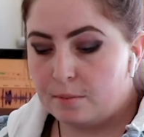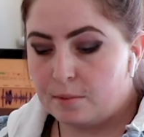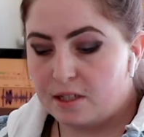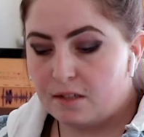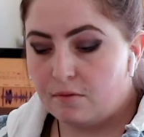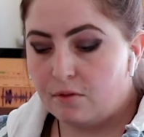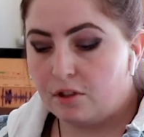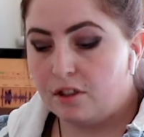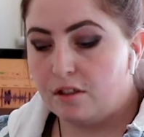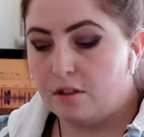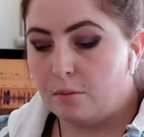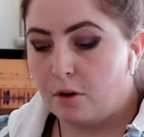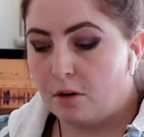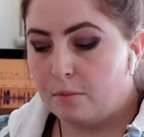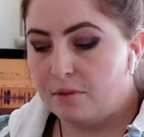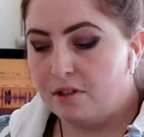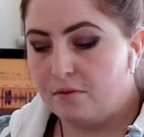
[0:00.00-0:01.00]
and specifically the
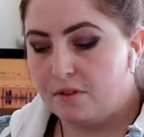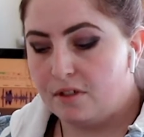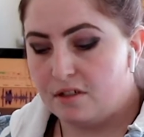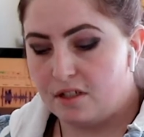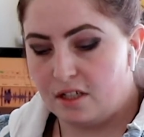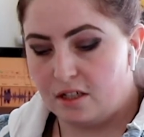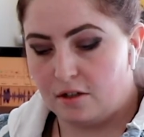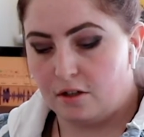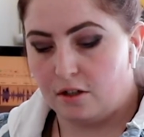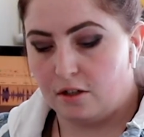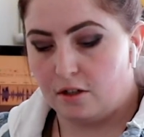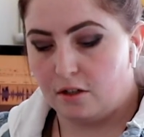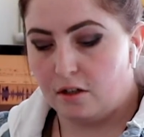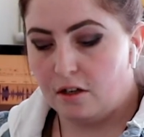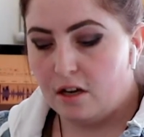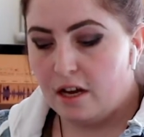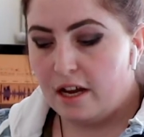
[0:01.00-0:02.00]
Department of the
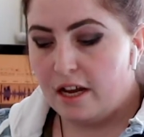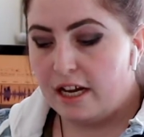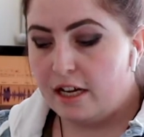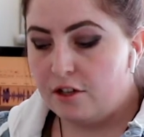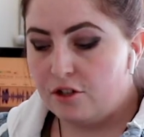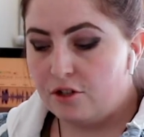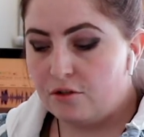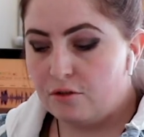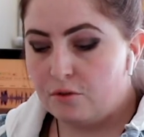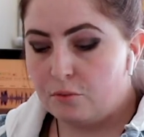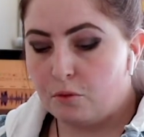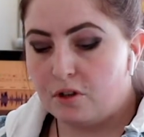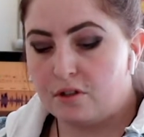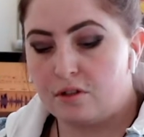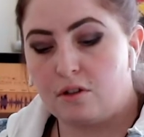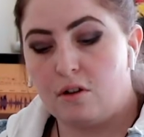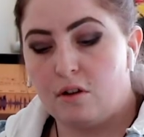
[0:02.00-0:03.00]
Interior issues
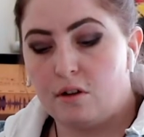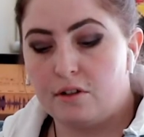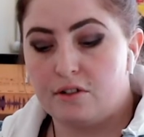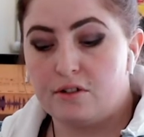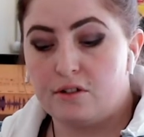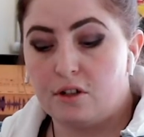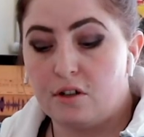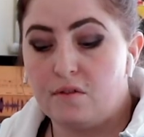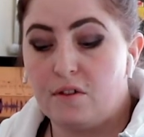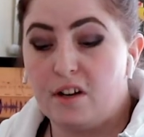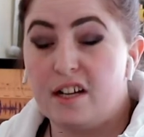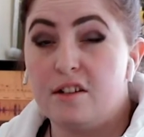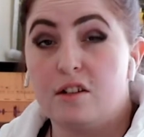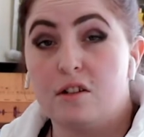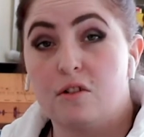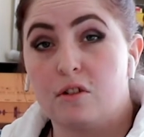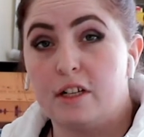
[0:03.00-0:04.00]
what is called a
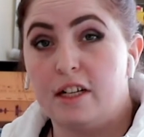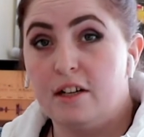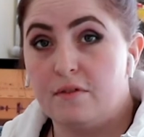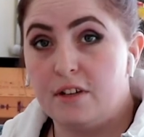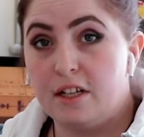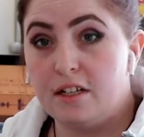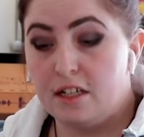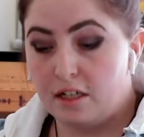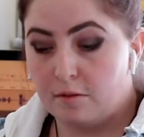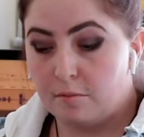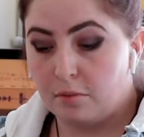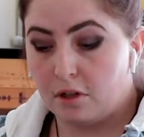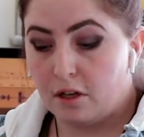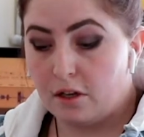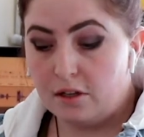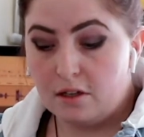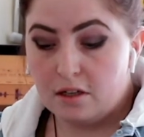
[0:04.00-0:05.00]
certified degree of Indian
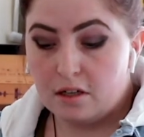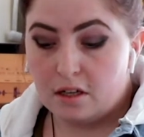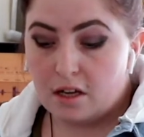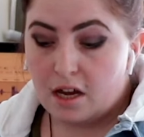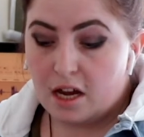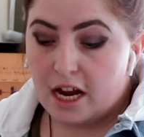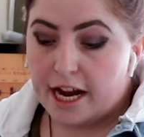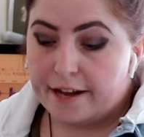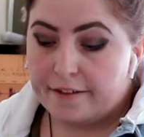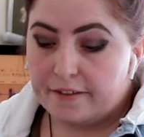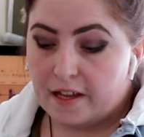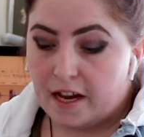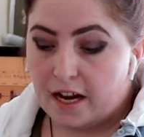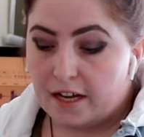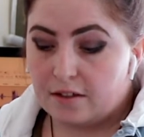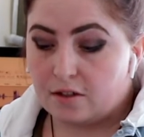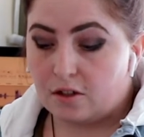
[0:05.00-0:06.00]
blood, and
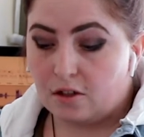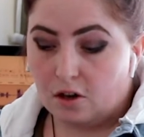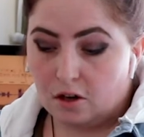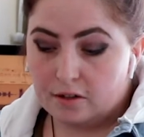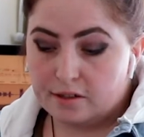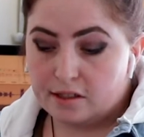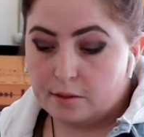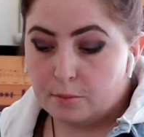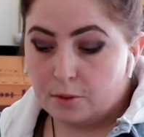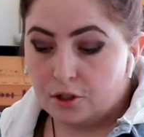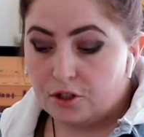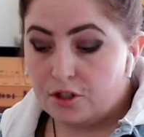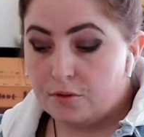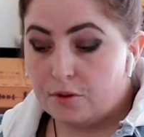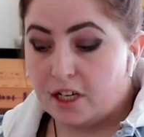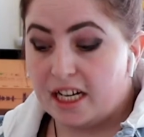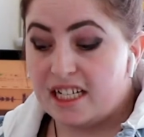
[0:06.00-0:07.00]
that is a card similar
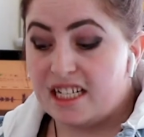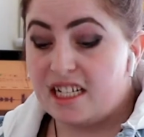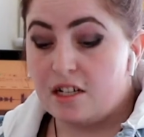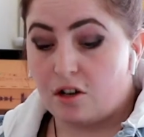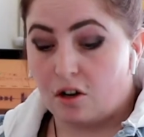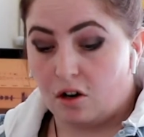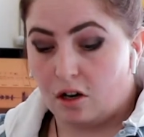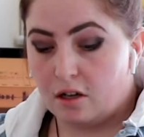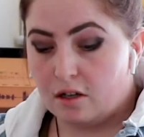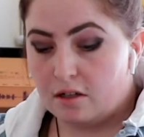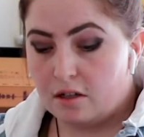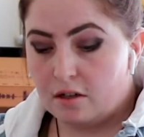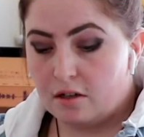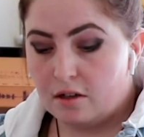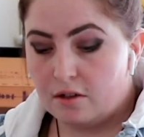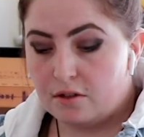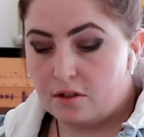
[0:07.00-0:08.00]
to an ID card.
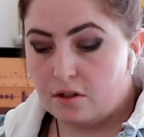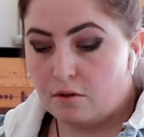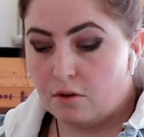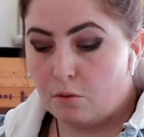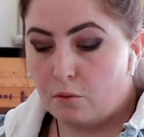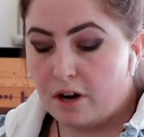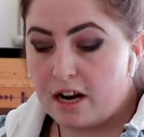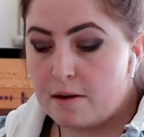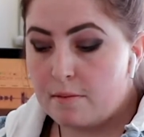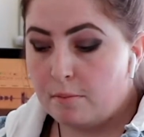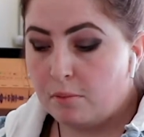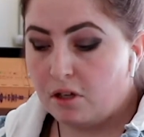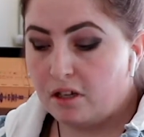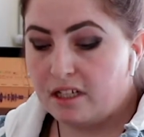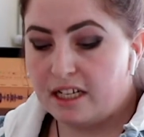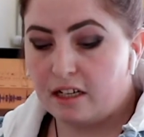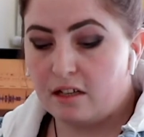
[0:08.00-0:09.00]
So in a way,
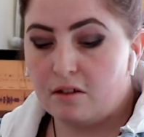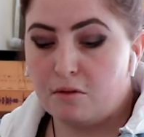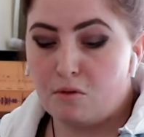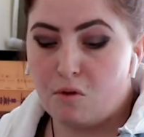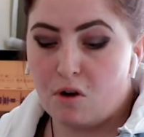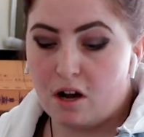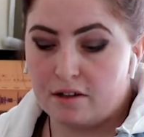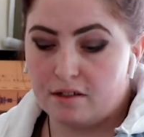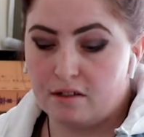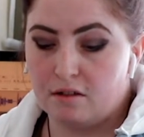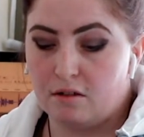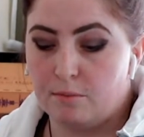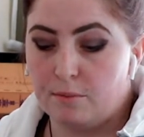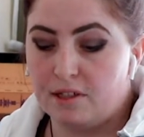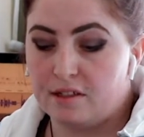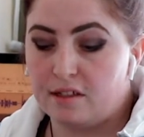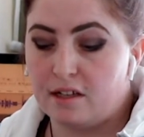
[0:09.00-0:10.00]
blood
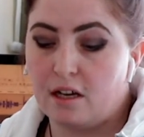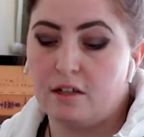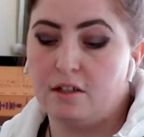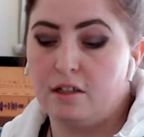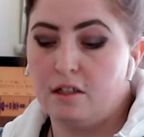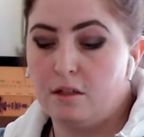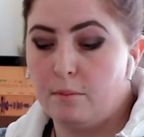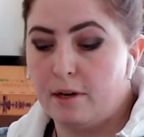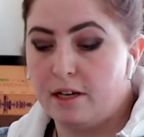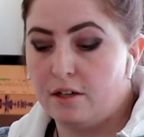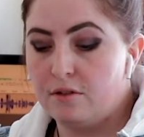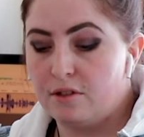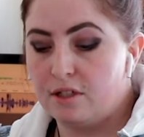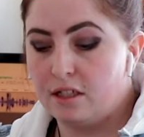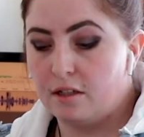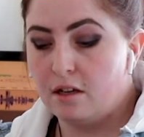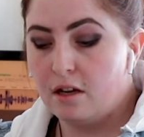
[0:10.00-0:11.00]
quantum is calculated by
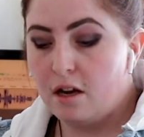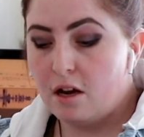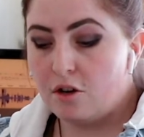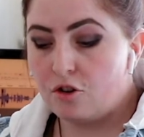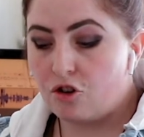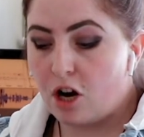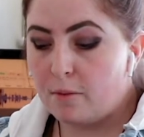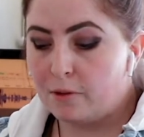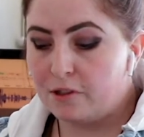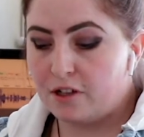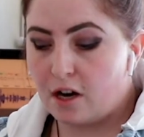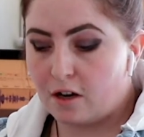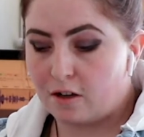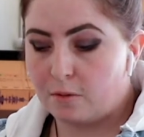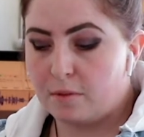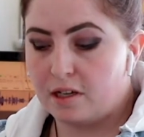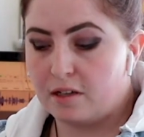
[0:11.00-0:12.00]
using tribal
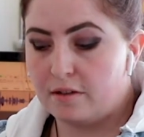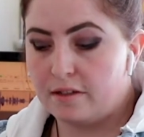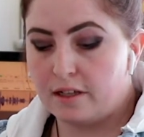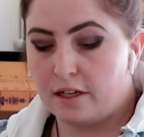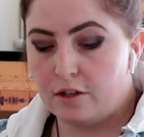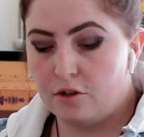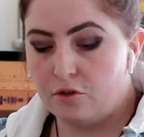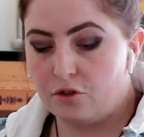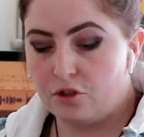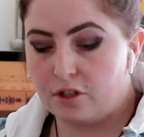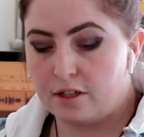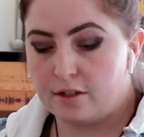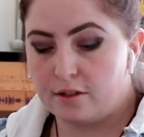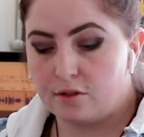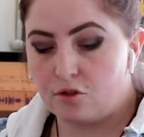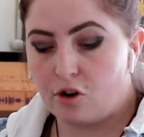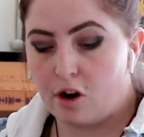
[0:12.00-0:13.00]
documents, and
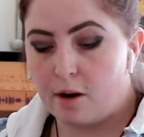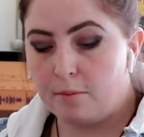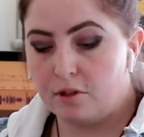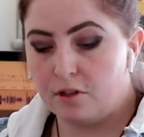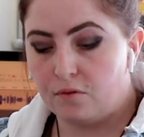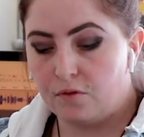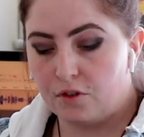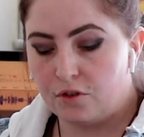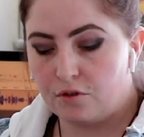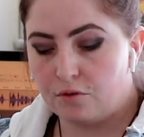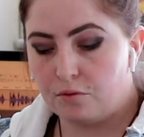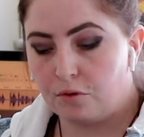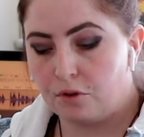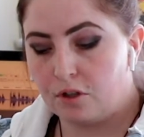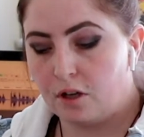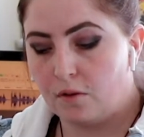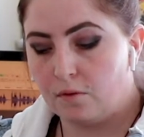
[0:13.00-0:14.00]
usually it's tribal official
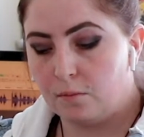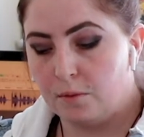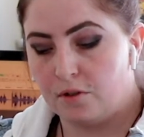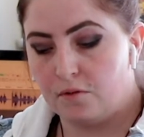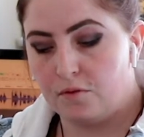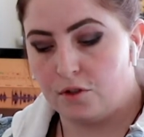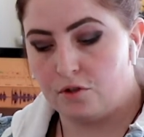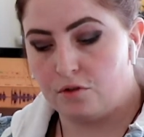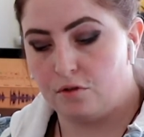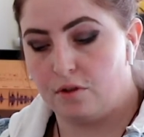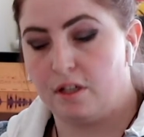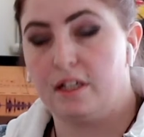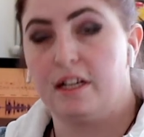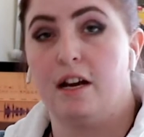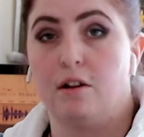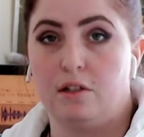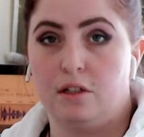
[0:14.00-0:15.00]
or government official
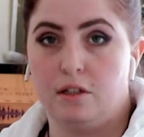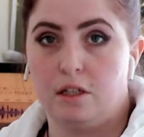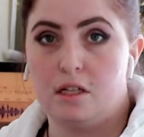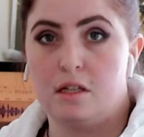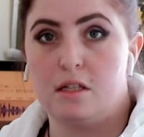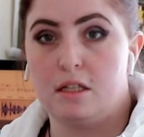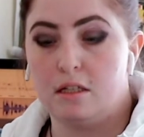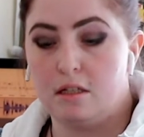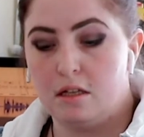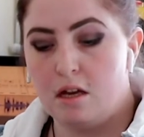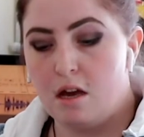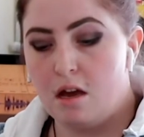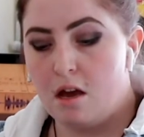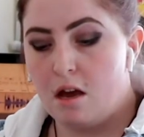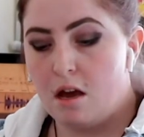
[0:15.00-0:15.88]
that calculates it.